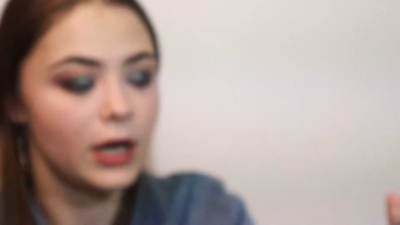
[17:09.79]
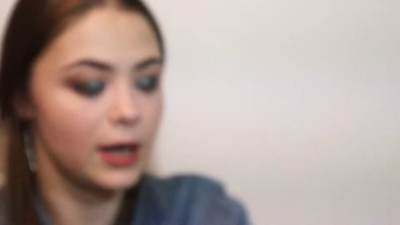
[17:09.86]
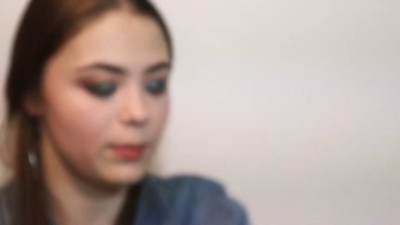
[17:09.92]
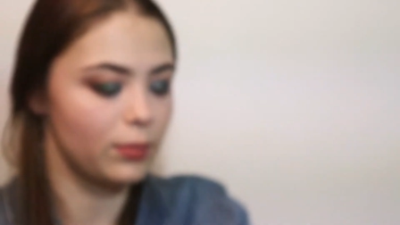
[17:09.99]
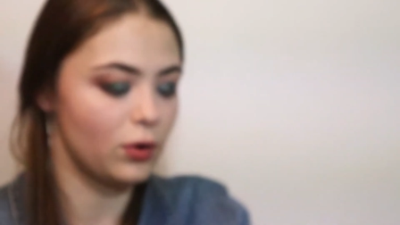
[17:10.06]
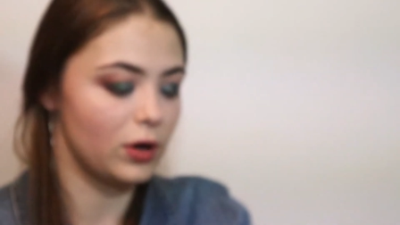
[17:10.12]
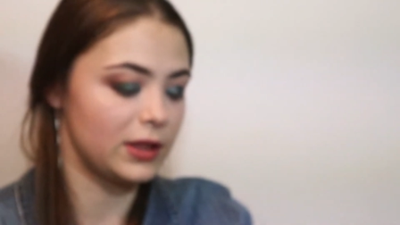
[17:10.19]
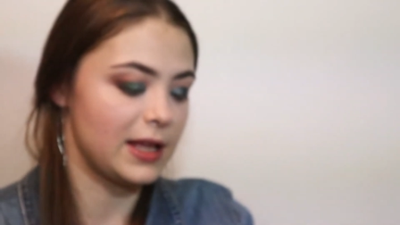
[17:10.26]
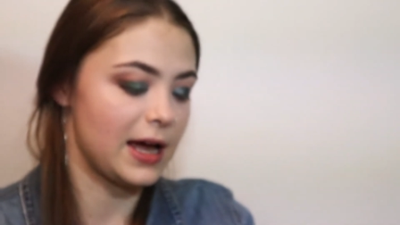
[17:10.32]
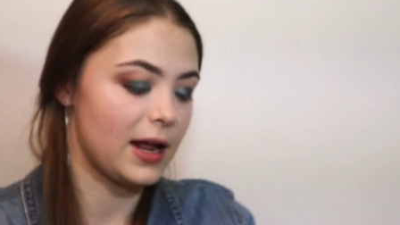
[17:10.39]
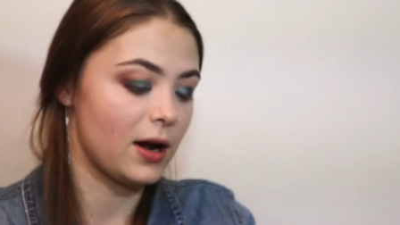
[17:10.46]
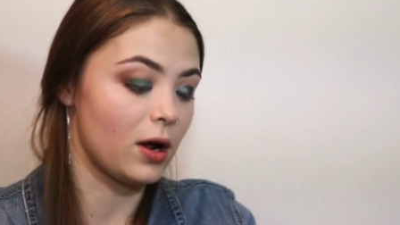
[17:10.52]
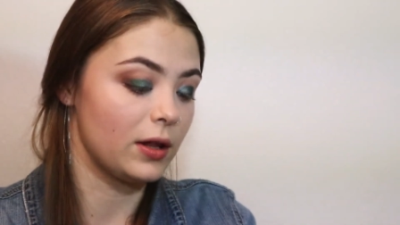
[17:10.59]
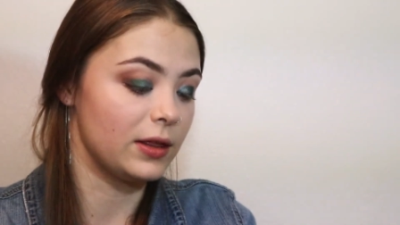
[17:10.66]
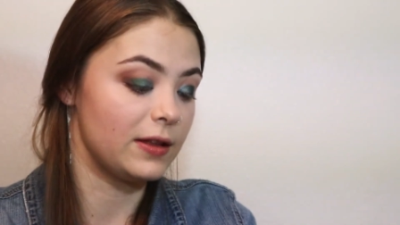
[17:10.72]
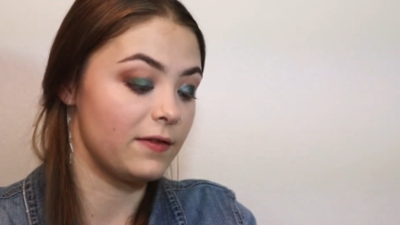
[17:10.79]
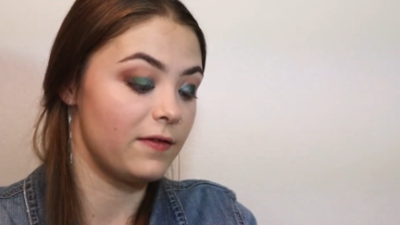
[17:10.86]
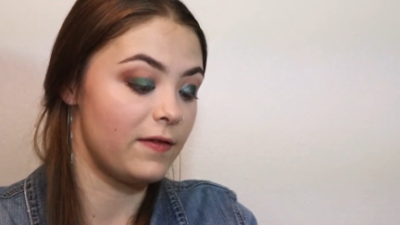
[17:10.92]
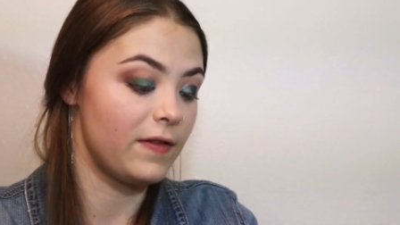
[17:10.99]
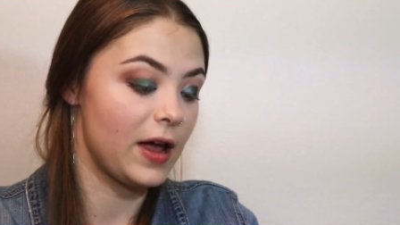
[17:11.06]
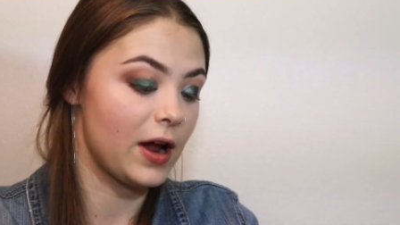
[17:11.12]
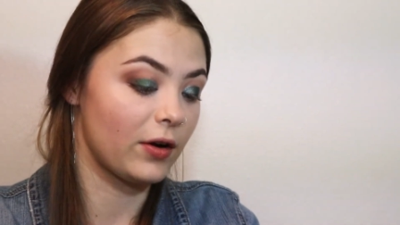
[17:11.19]
and put that on the
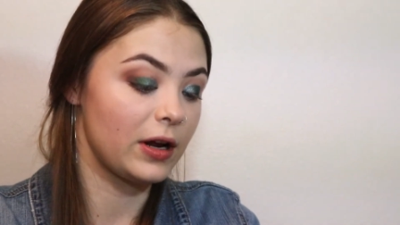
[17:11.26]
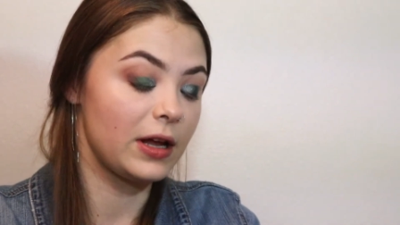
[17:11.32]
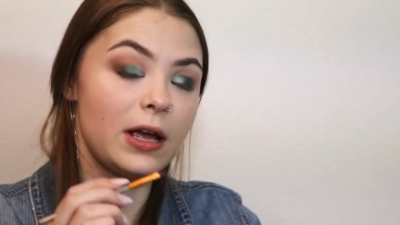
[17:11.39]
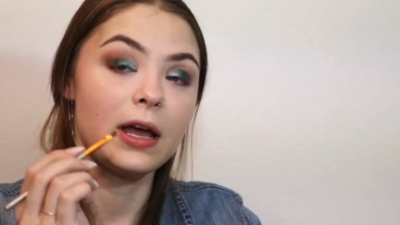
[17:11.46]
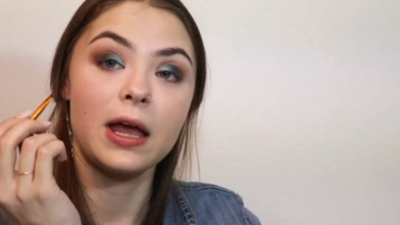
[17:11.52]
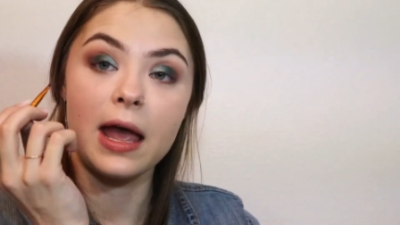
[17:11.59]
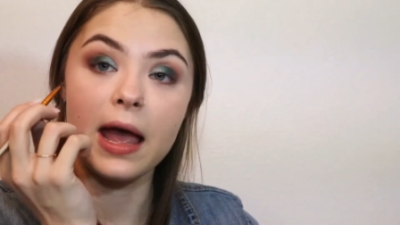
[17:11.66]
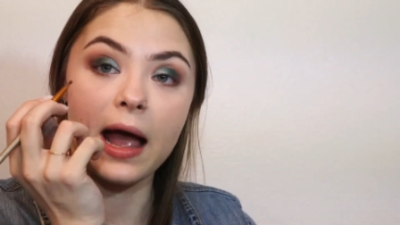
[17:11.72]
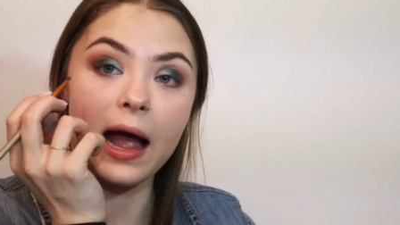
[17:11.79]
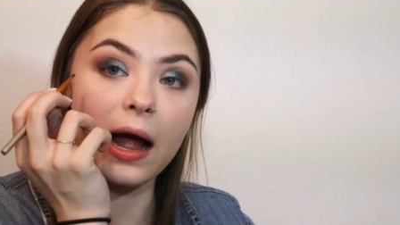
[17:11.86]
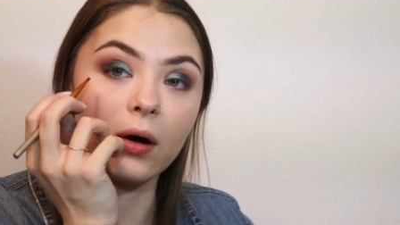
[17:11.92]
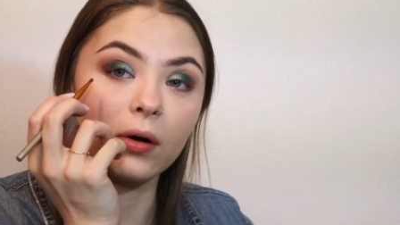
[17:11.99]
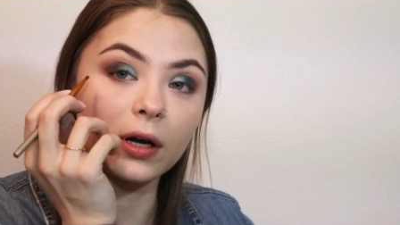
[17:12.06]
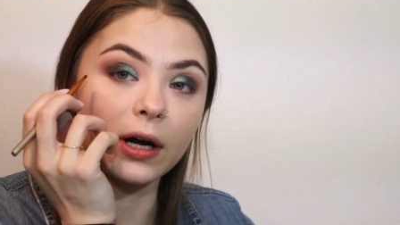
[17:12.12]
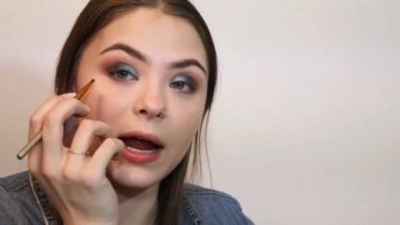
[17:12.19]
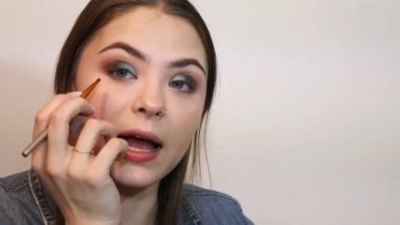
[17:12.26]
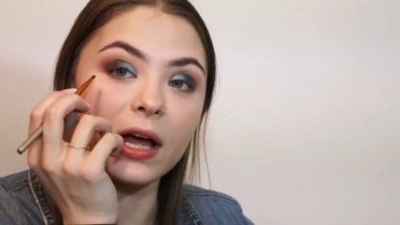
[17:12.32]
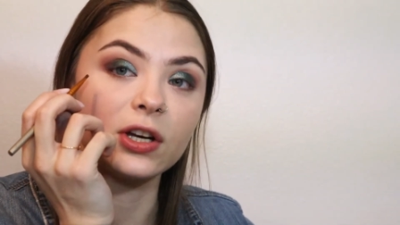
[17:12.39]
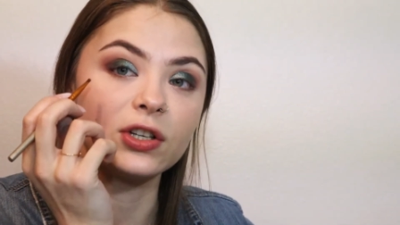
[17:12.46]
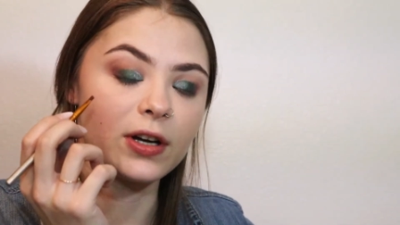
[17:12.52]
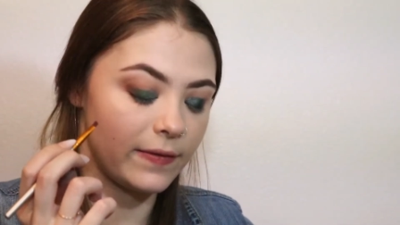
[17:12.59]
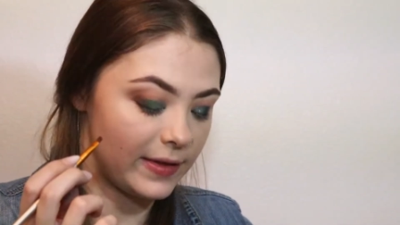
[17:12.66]
very outer
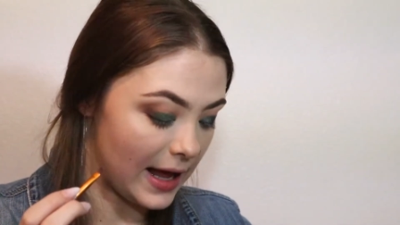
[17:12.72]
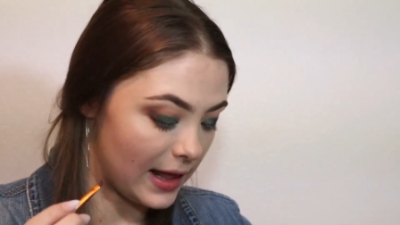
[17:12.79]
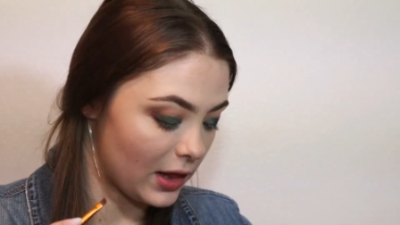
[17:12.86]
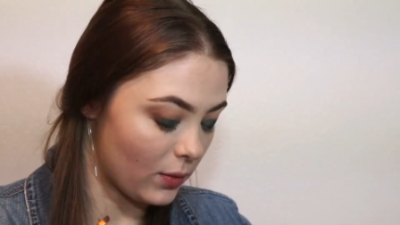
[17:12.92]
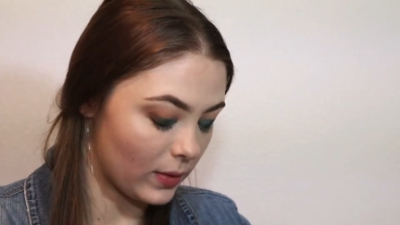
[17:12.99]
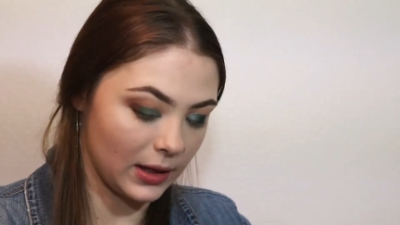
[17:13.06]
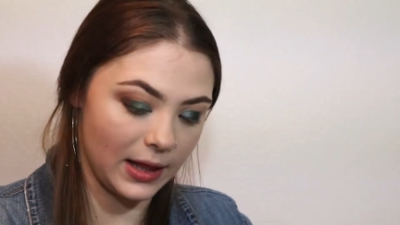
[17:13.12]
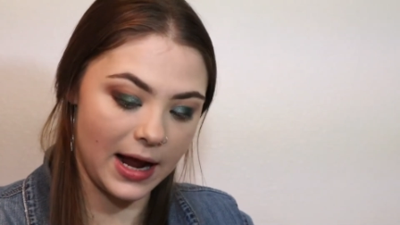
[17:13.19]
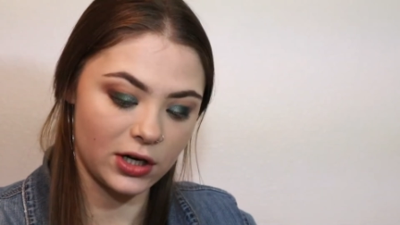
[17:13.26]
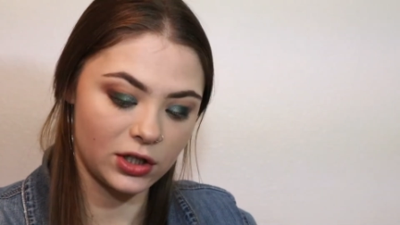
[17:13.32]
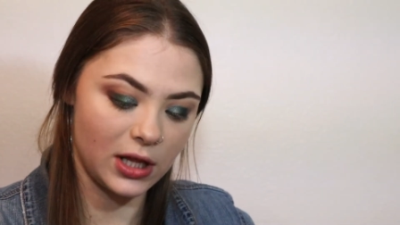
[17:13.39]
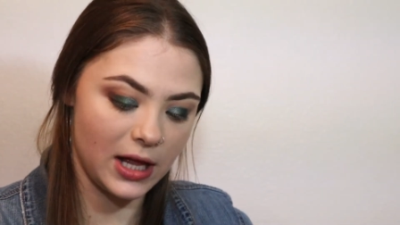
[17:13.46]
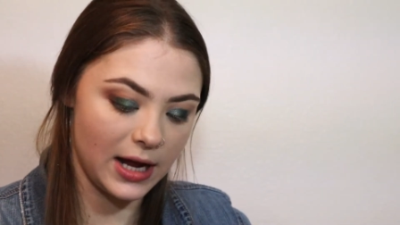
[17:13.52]
edge of that lower lash